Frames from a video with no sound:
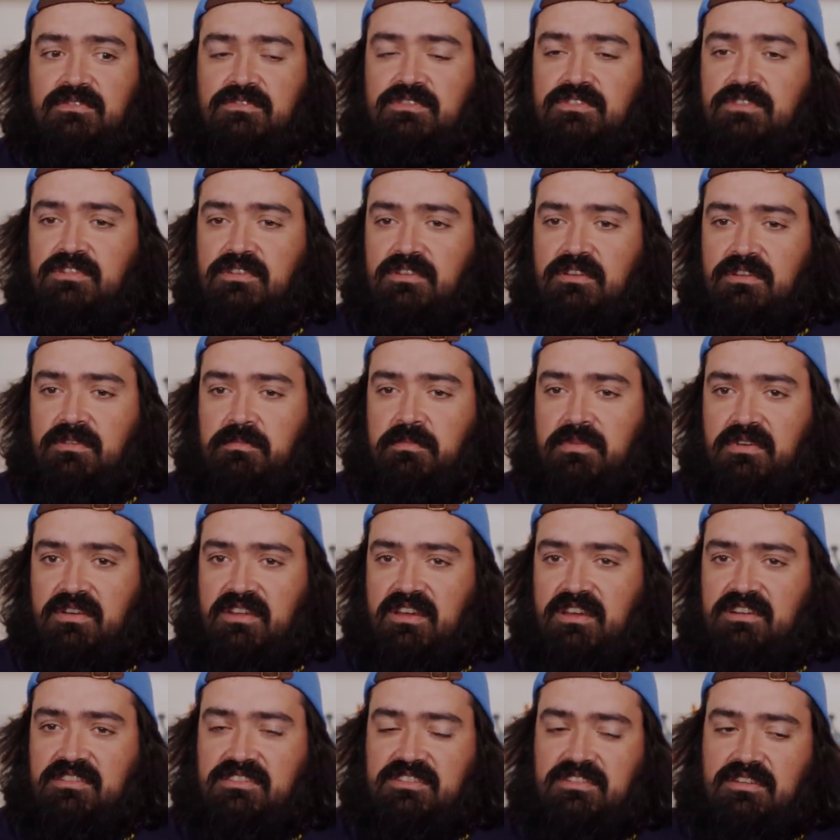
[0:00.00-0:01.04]
own sugar
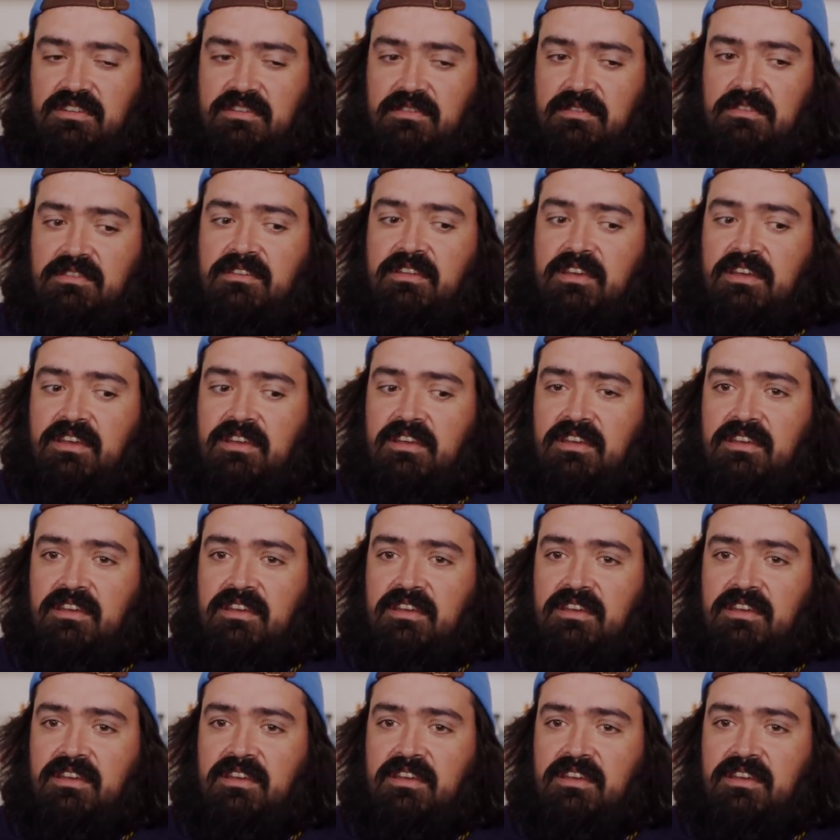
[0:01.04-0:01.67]
production,